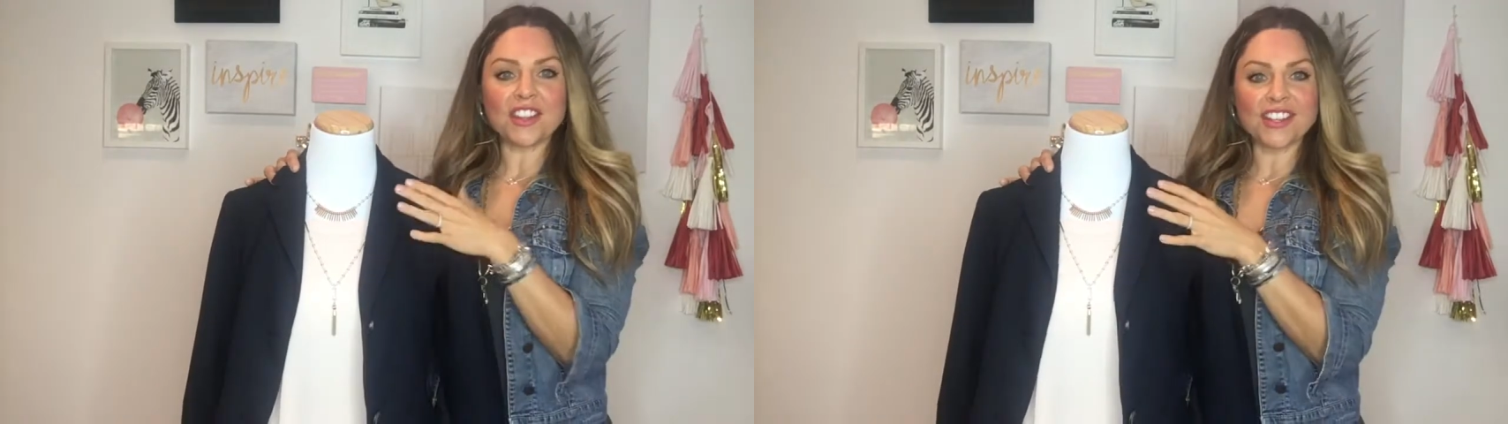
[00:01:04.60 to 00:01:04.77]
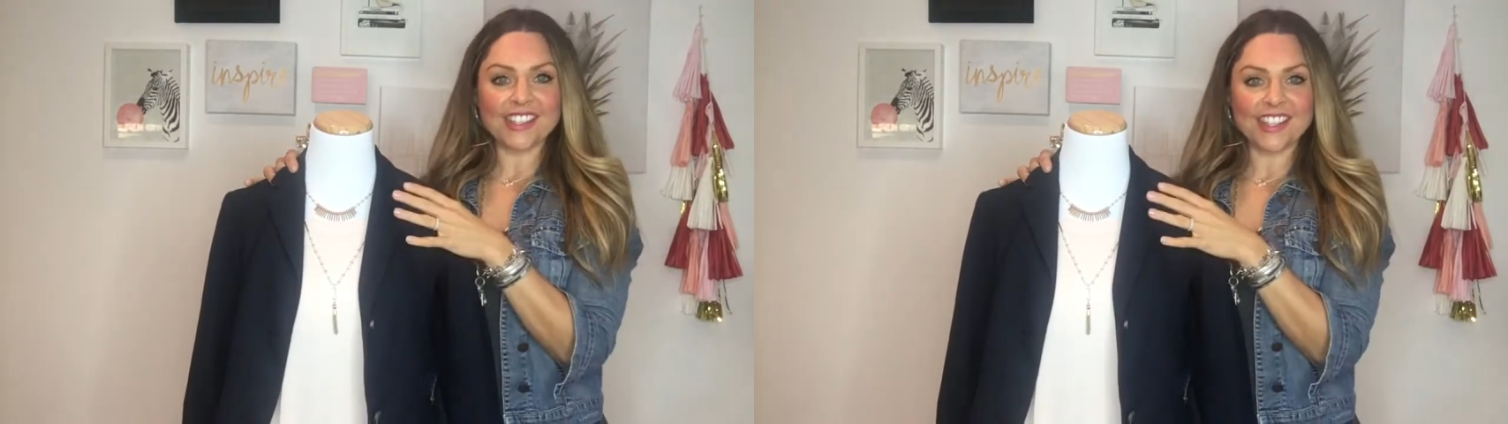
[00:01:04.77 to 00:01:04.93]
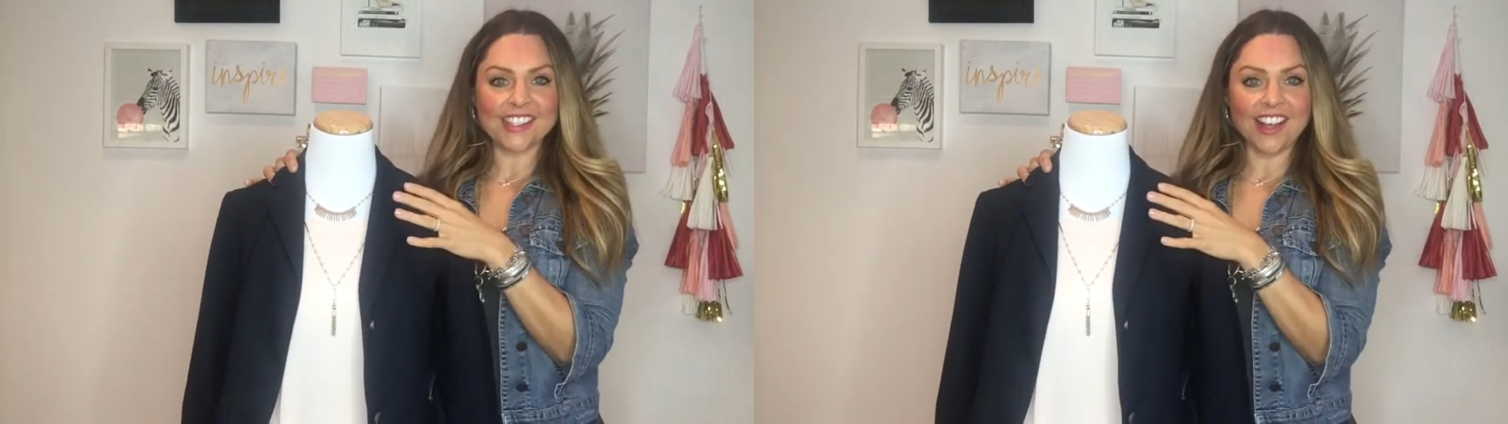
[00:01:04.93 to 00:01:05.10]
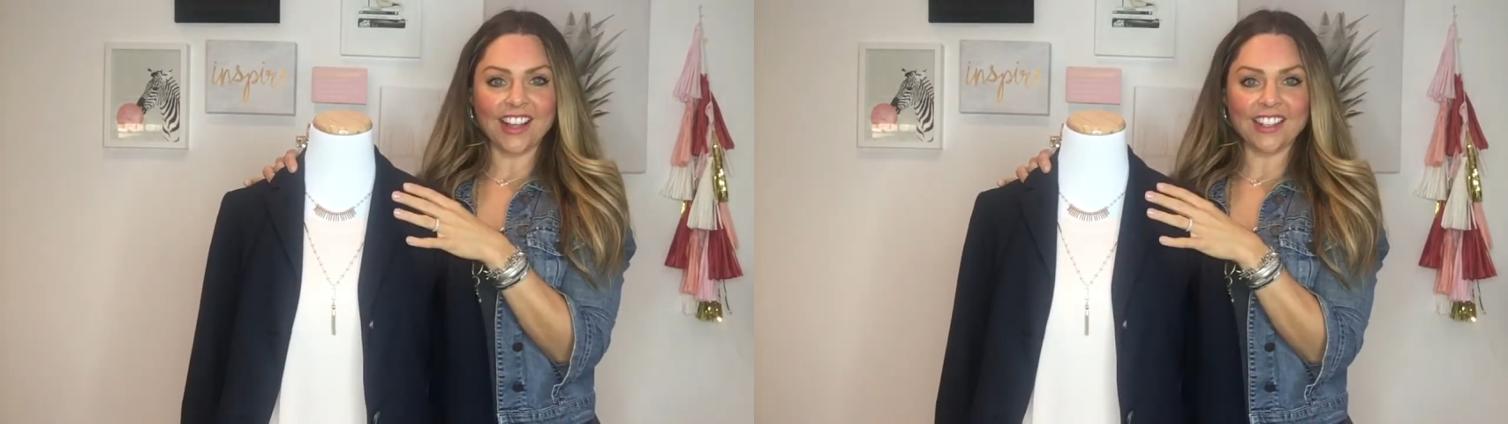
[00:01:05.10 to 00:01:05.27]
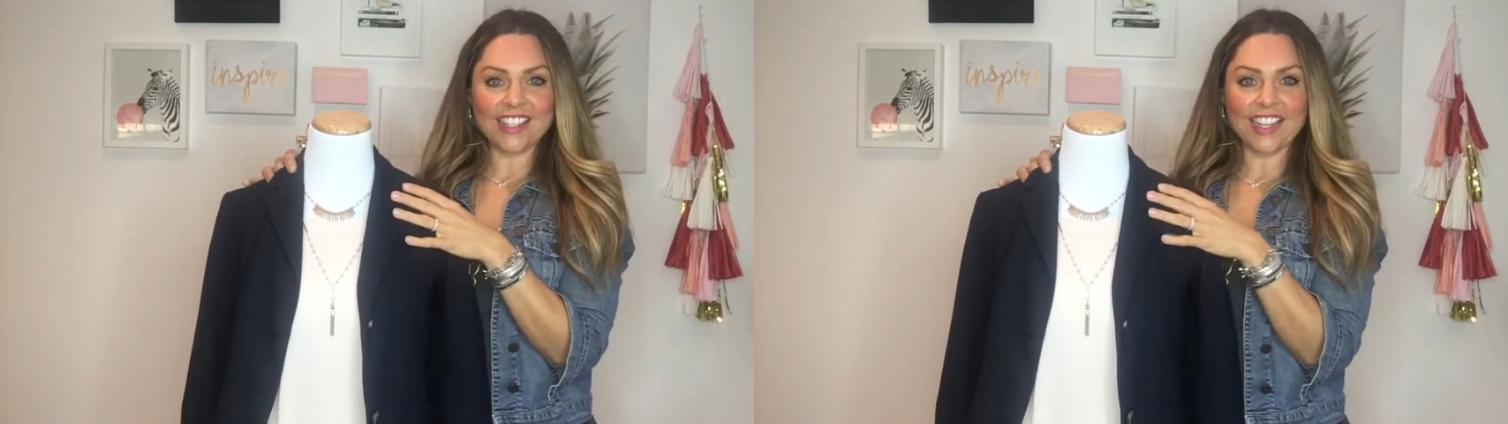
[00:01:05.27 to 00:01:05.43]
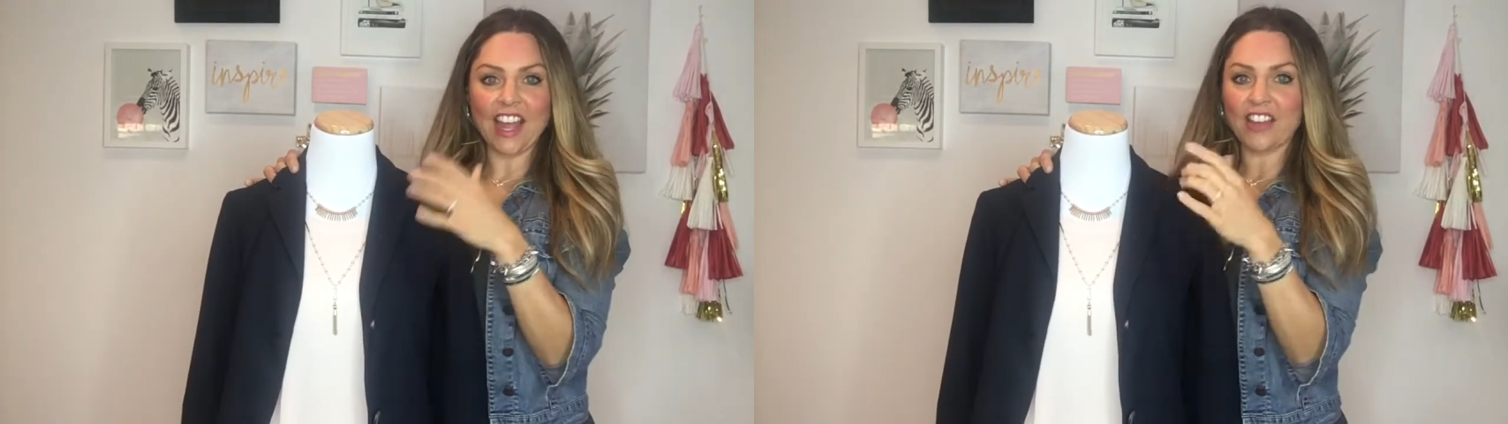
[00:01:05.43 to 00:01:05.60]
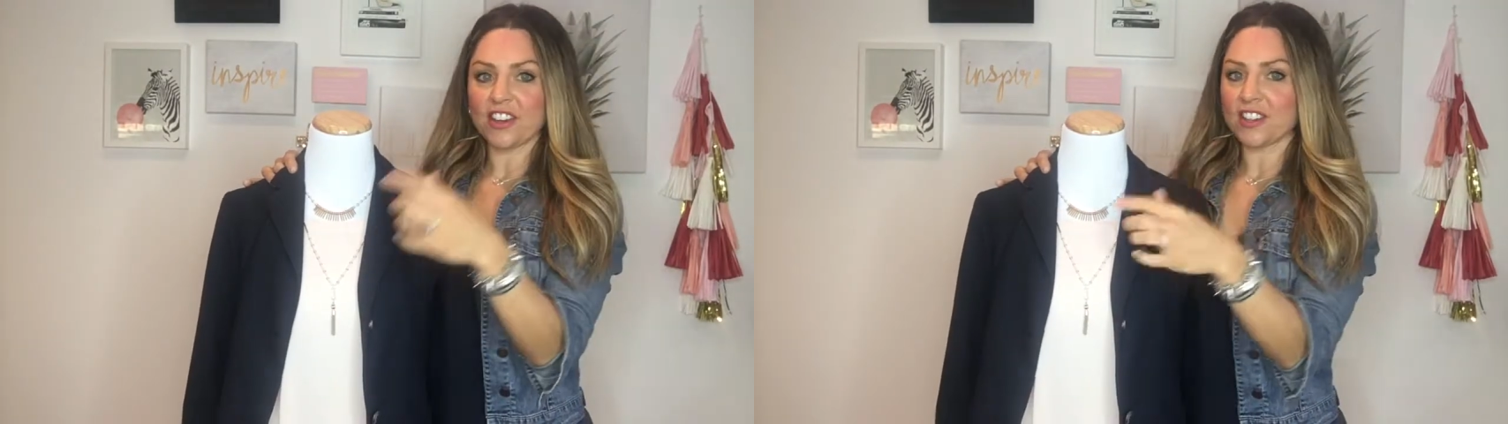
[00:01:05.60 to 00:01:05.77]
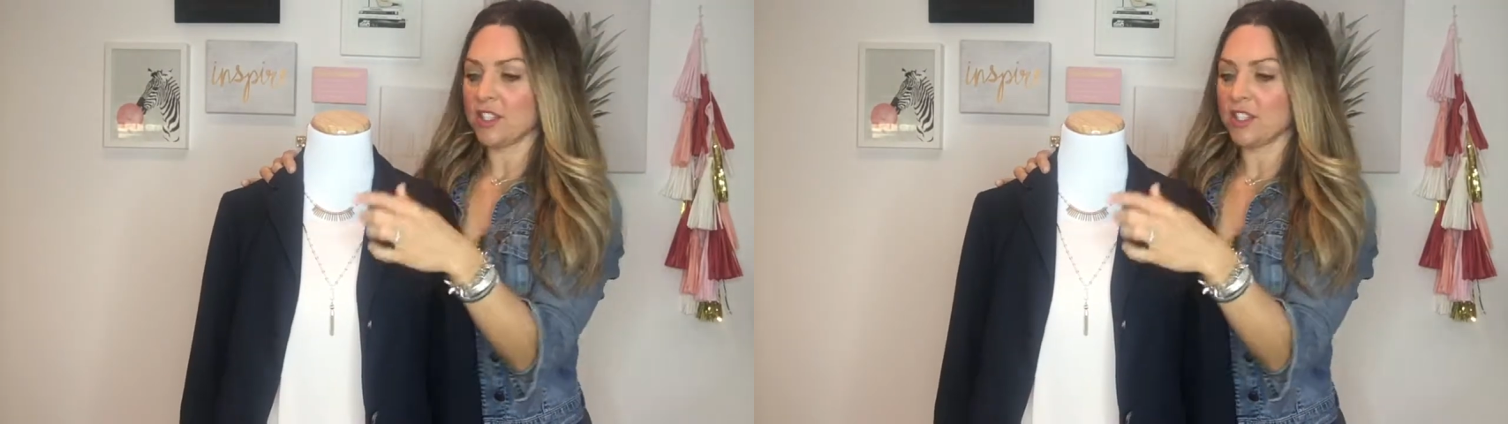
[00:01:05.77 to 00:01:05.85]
this is all together.